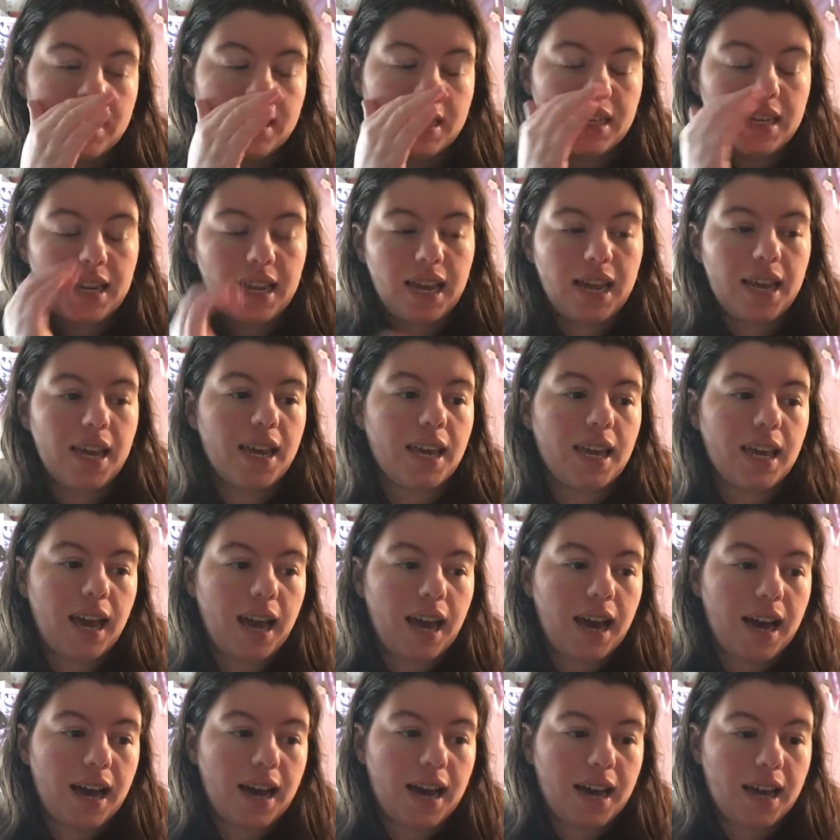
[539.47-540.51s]
Today
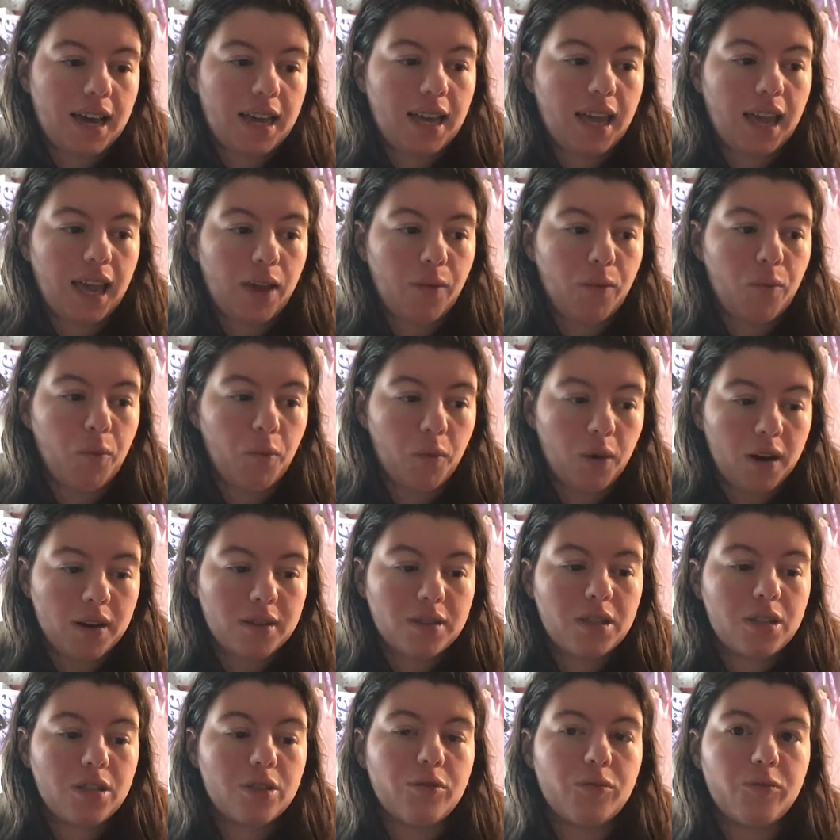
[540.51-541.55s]
I
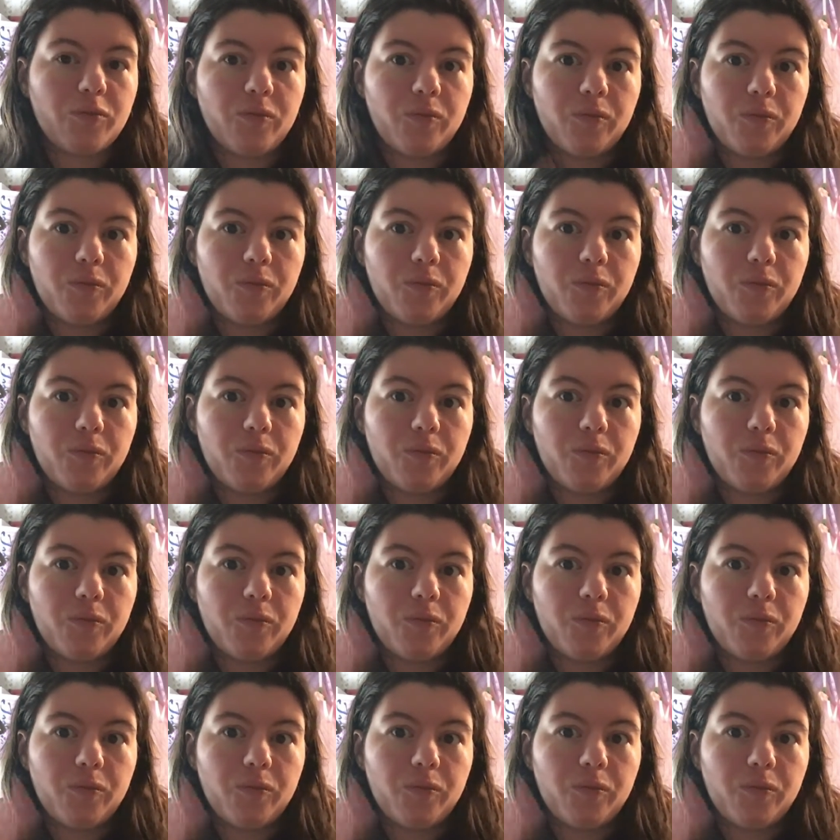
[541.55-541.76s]
want to